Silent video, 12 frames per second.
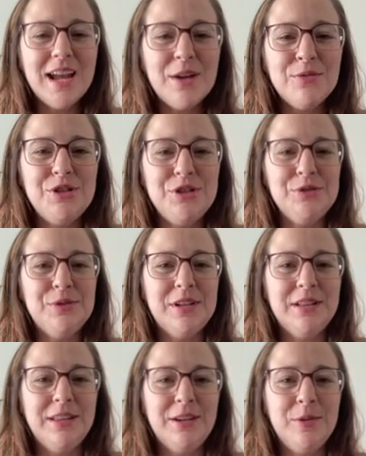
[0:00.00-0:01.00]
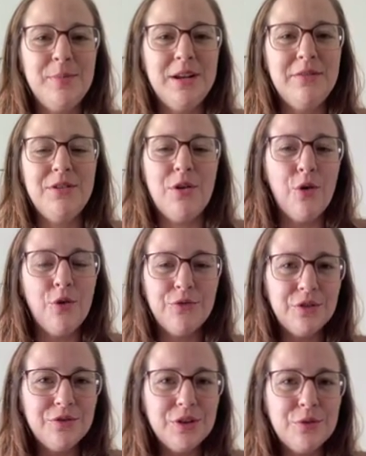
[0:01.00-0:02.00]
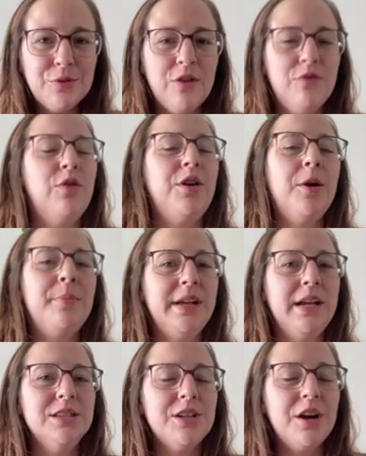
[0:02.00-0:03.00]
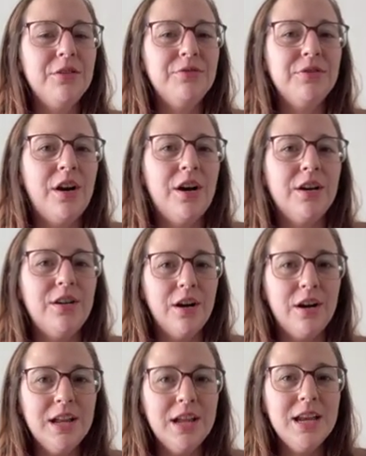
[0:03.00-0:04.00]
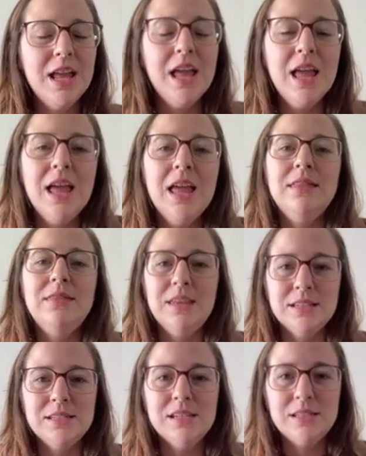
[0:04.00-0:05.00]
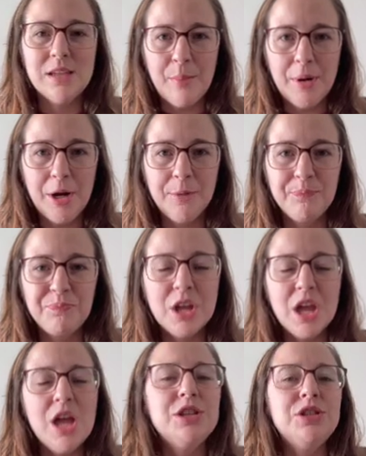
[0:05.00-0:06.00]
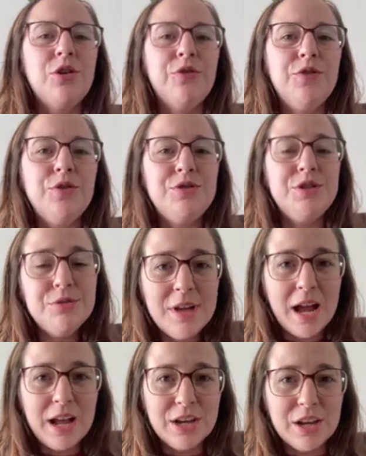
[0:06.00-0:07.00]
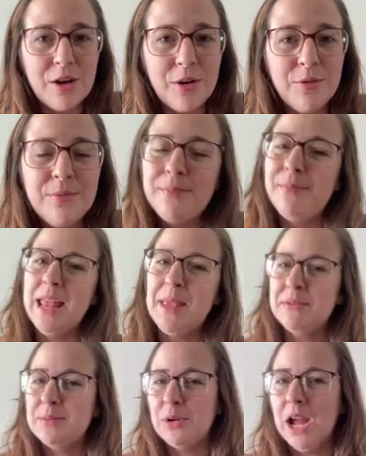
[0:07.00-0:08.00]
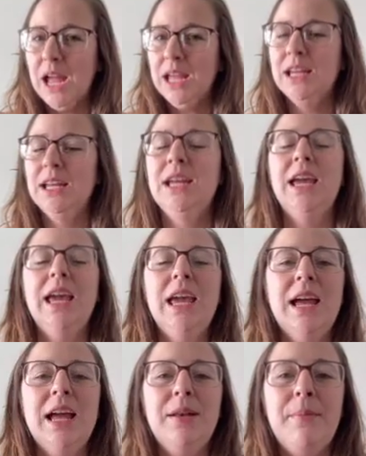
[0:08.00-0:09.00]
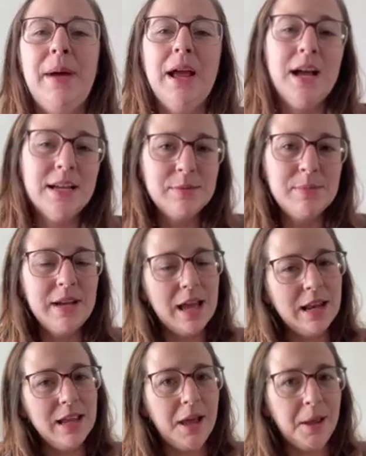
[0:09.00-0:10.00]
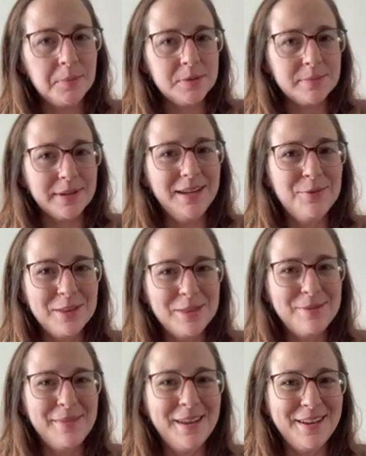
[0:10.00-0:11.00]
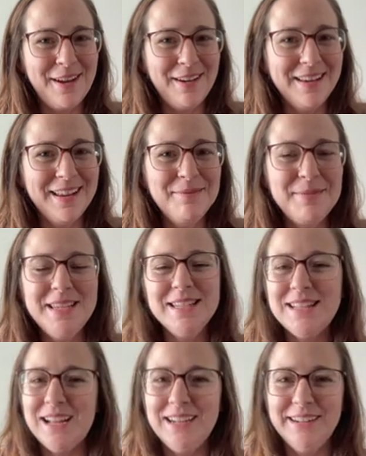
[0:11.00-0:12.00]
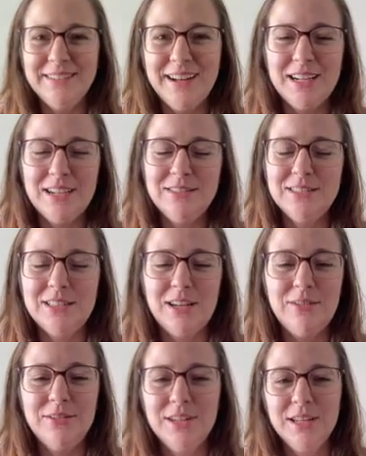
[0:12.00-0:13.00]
I would do a little bit of an overview of what our plans are for our garden this summer. So if you do not know, my name is Mariah, and my husband Eddie helps me with the garden, but he's not here right now, so